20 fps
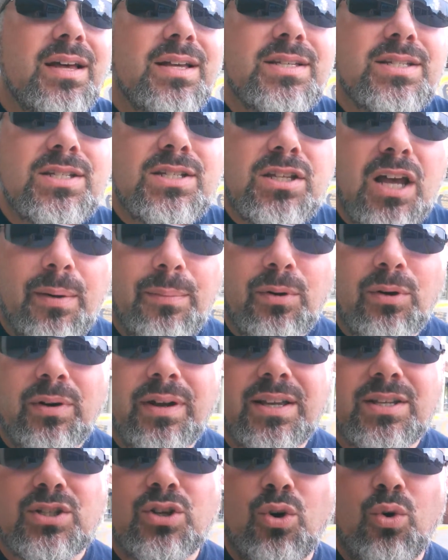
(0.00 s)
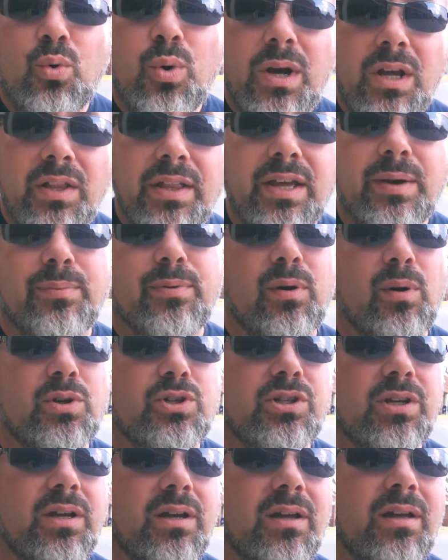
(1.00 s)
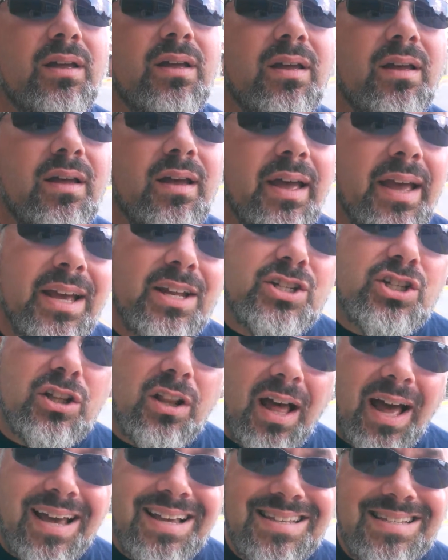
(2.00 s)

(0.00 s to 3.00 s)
Summer is quickly approaching, and July